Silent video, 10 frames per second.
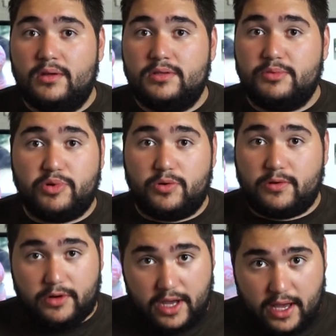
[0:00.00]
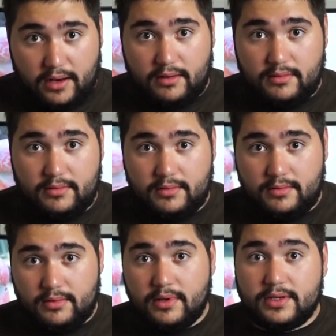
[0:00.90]
procreate,
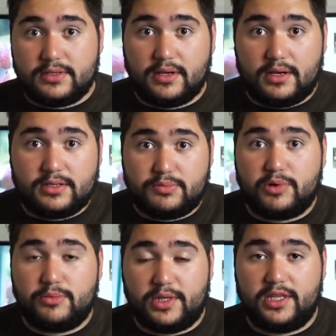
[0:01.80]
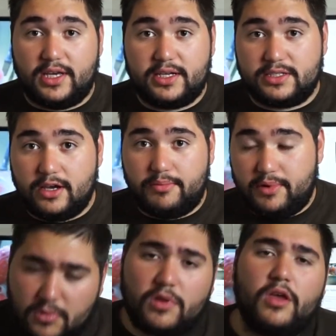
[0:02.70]
is sperming the eggs up.
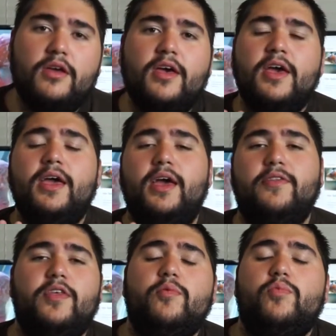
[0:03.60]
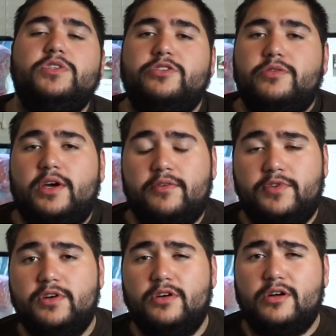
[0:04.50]
And then once you have
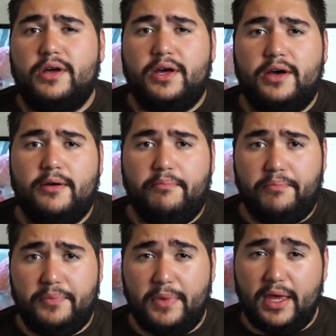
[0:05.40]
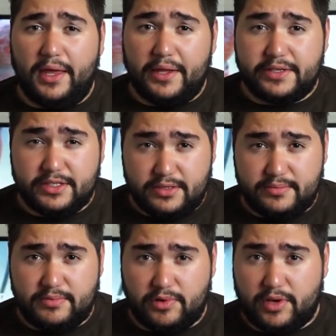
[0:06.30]
your
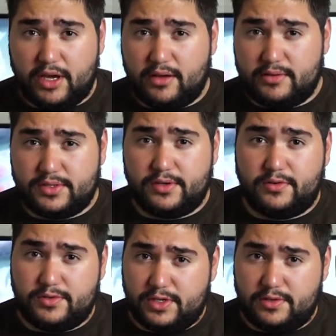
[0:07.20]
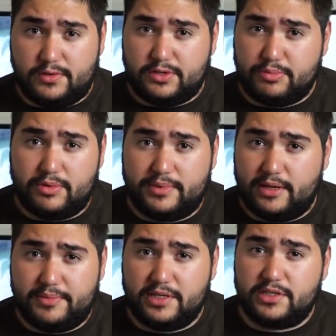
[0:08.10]
eggs, okay, so say they're all spermed
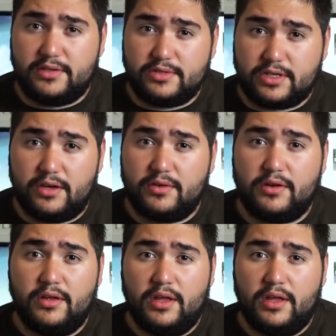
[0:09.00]
up, they change color,